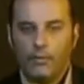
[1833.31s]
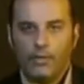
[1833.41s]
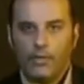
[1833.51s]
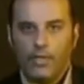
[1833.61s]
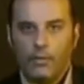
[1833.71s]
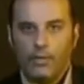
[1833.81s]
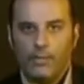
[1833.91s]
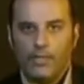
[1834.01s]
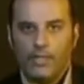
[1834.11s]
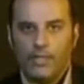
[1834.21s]
we certainly wouldn't
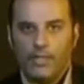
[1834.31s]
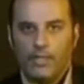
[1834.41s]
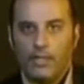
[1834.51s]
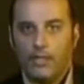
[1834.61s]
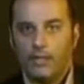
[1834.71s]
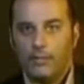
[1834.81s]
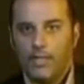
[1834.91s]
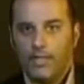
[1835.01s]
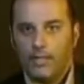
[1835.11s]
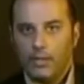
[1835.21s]
have been sitting here
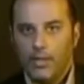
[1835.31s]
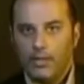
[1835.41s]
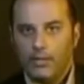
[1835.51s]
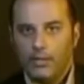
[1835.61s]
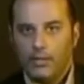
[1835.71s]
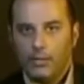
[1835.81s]
contemplating the question.